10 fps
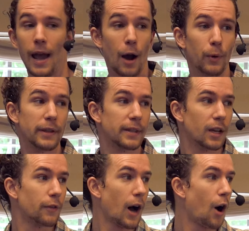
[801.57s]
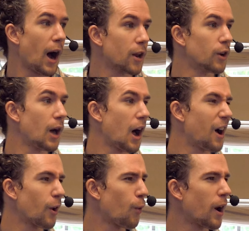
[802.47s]
and we think of how I don't know,
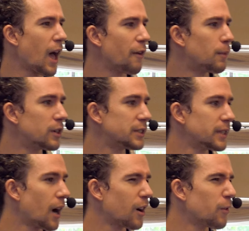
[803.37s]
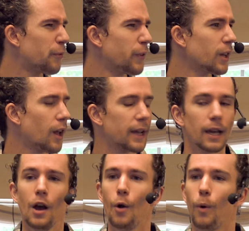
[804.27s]
I don't want to have mercy, I don't feel
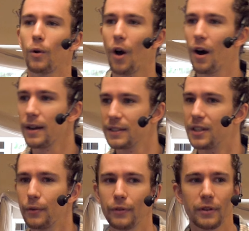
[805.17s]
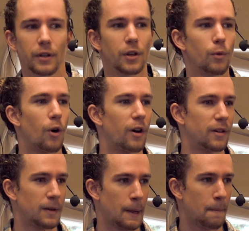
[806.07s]
like it. Well, God is different than you
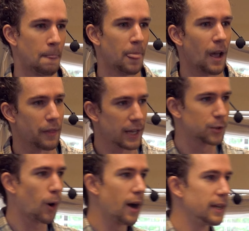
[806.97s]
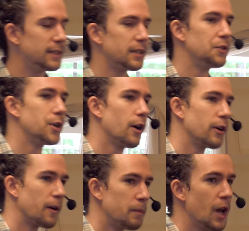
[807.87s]
are. And that's why he sent
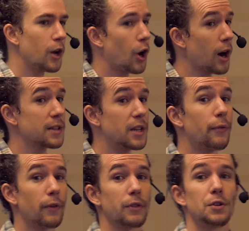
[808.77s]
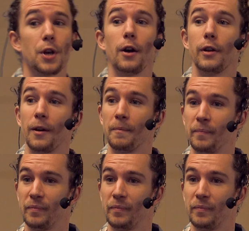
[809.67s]
Jonah. God is different than Jonah.